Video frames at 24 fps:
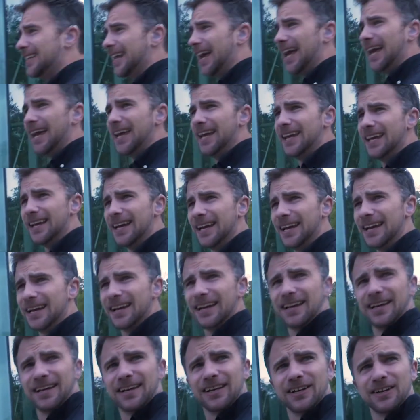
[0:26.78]
Day
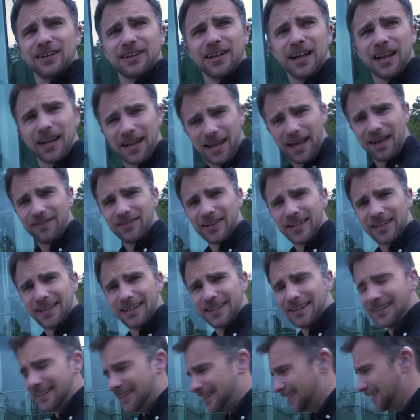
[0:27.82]

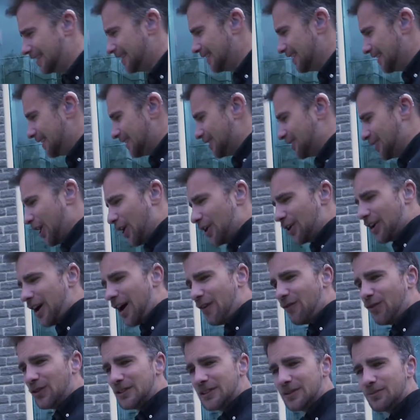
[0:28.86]
11, starting
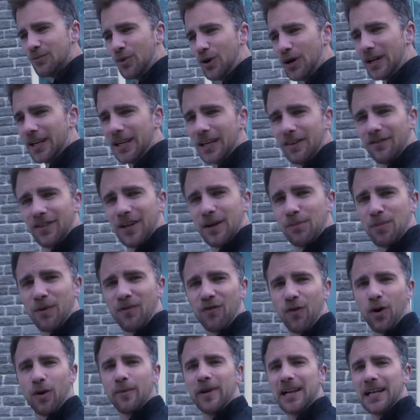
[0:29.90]
off with some morning TV,
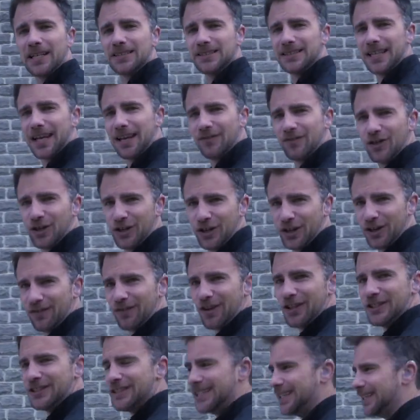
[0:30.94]
performing at Xavier
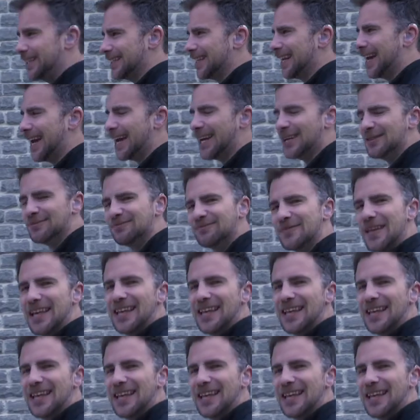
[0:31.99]
University tonight.